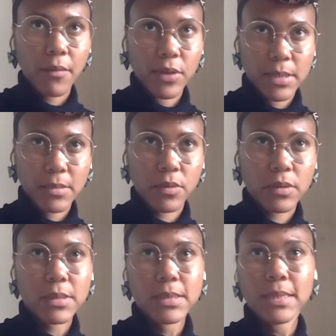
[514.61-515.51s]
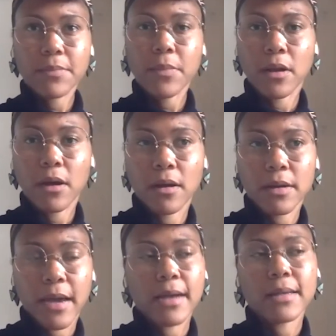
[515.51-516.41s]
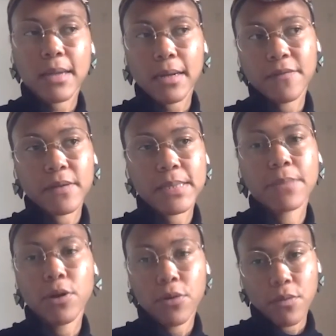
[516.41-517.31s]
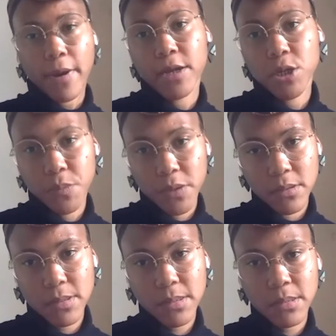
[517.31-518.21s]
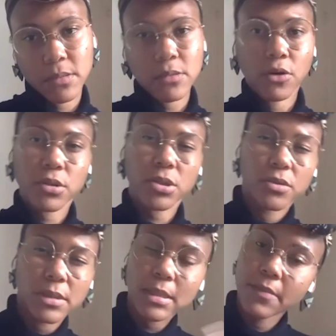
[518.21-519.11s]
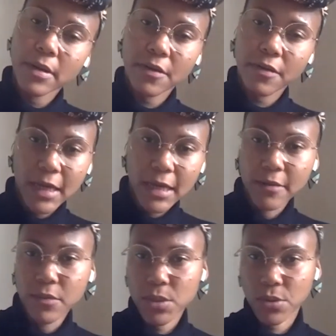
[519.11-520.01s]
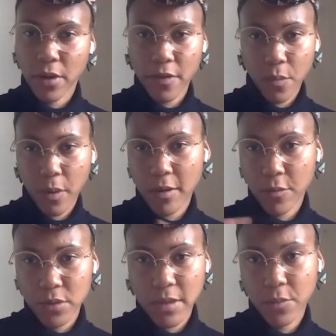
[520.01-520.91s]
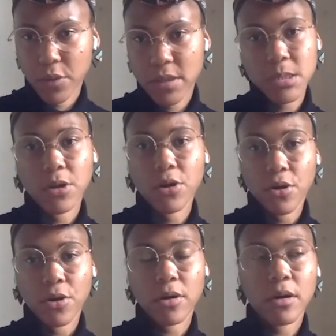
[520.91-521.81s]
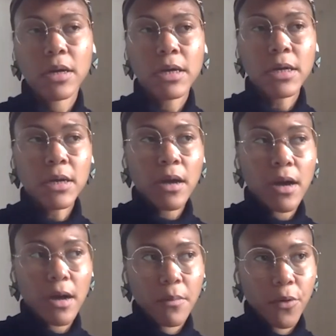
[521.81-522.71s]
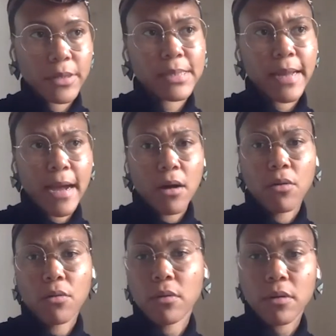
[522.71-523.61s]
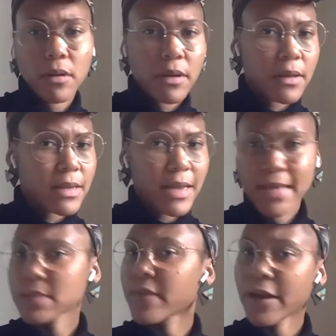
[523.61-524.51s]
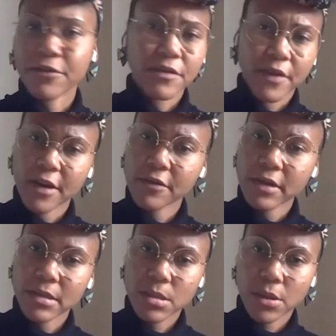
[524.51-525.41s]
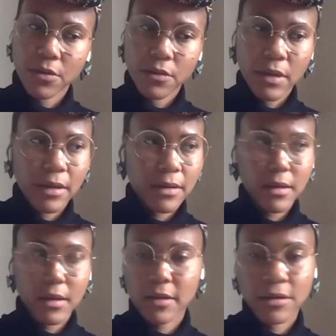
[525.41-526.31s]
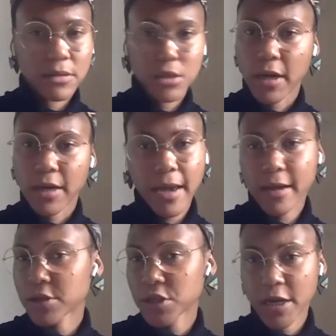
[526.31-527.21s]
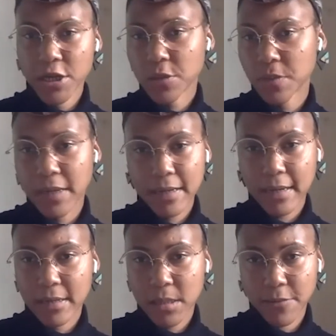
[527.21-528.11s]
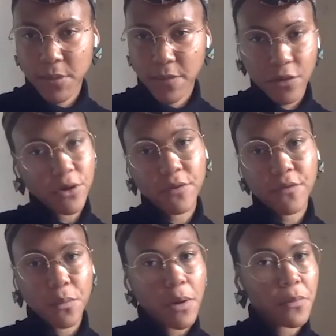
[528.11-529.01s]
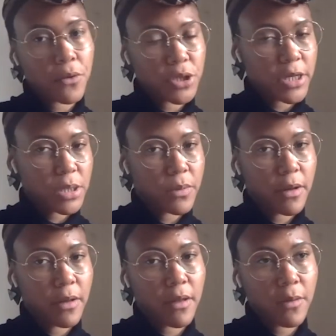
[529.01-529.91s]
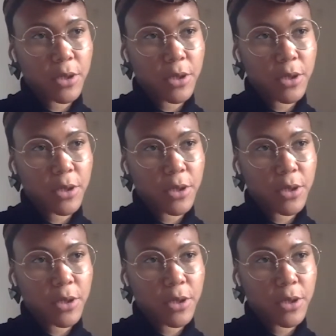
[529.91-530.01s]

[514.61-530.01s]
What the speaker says: with similar, kind of similar arrangements, not too dissimilar themes or like the way they wanted it to look. Whereas now, it's very varied. So it can change completely in terms of the look from one project to another,